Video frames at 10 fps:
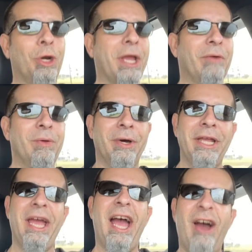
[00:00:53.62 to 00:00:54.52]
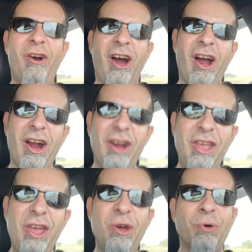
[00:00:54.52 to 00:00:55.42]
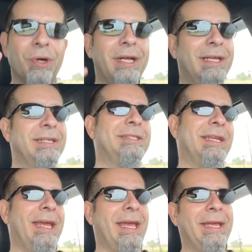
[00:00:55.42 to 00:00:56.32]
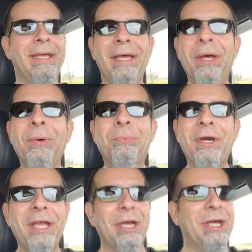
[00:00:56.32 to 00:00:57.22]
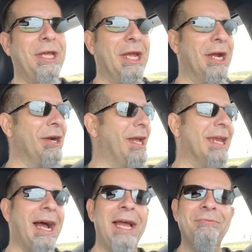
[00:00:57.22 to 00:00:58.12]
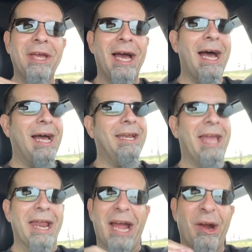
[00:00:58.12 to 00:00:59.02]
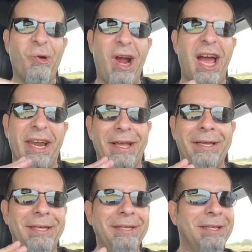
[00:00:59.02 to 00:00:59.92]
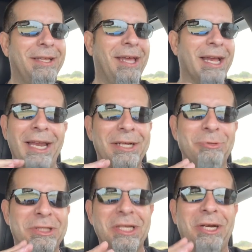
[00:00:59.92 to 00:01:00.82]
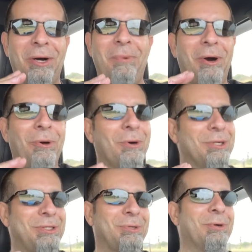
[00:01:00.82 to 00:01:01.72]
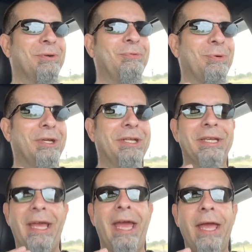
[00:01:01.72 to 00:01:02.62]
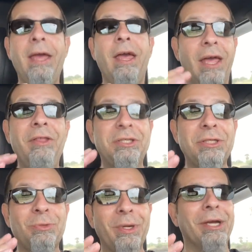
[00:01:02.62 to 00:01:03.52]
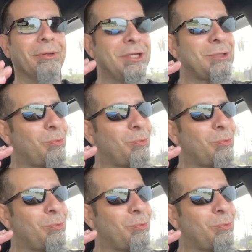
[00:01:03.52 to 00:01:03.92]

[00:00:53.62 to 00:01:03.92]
morning, everybody. How are you today? Pretty good here, and I've got an ironic electric Tacoma horror story for you today. And this is real. This